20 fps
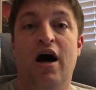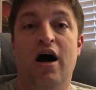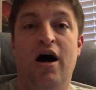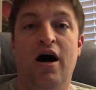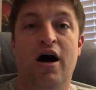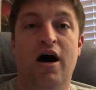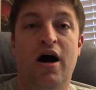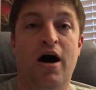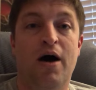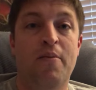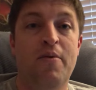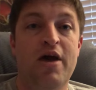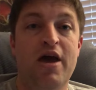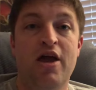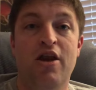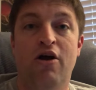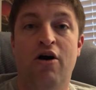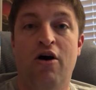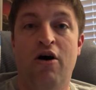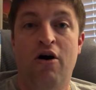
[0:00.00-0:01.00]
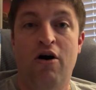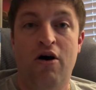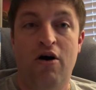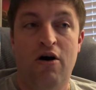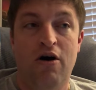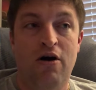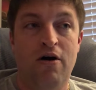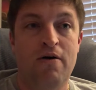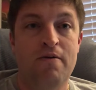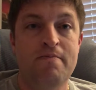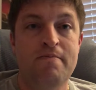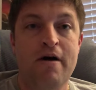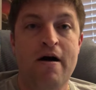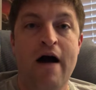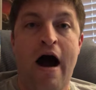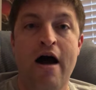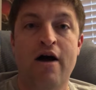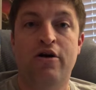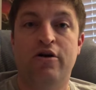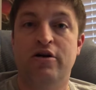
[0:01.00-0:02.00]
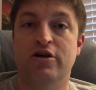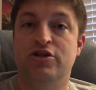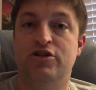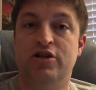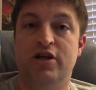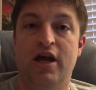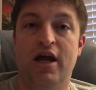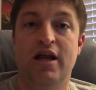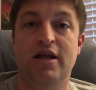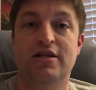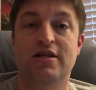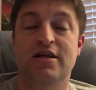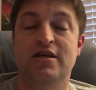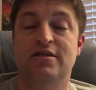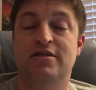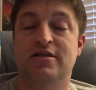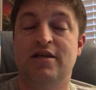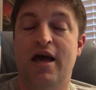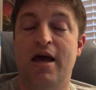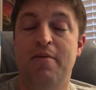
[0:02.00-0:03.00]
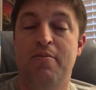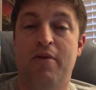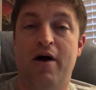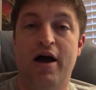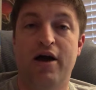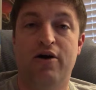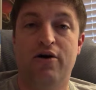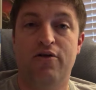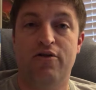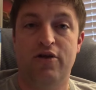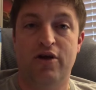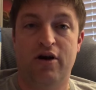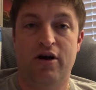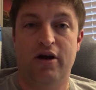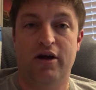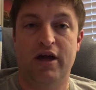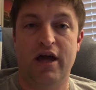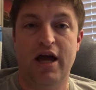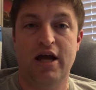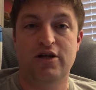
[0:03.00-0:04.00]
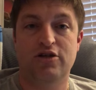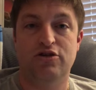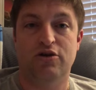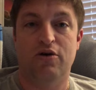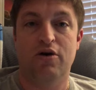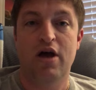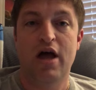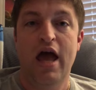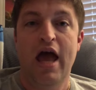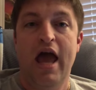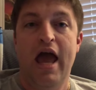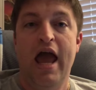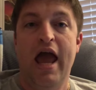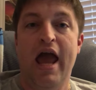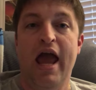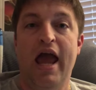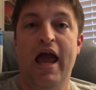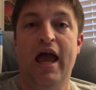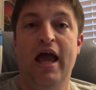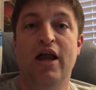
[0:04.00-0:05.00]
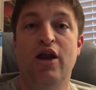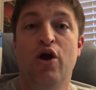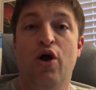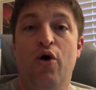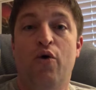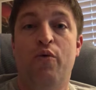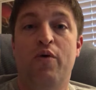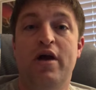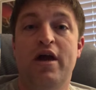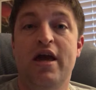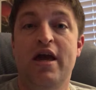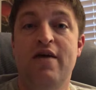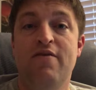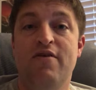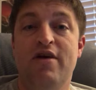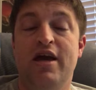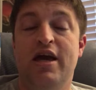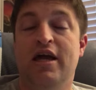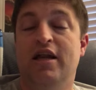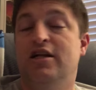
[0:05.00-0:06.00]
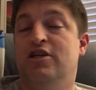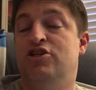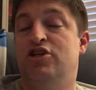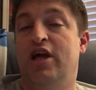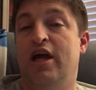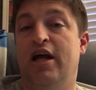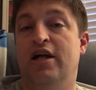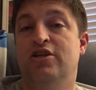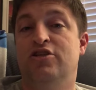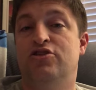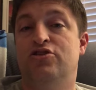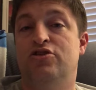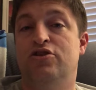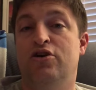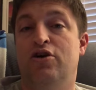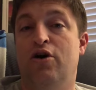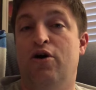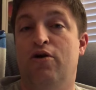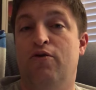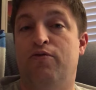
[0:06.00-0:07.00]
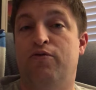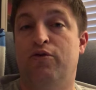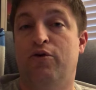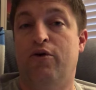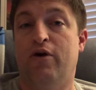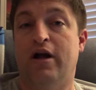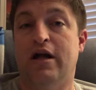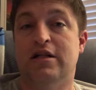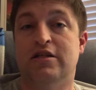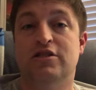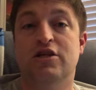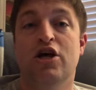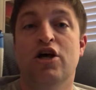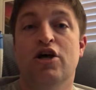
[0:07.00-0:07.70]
in all Christianity, St. Michael the Archangel. And we even get a chance to go to Florence.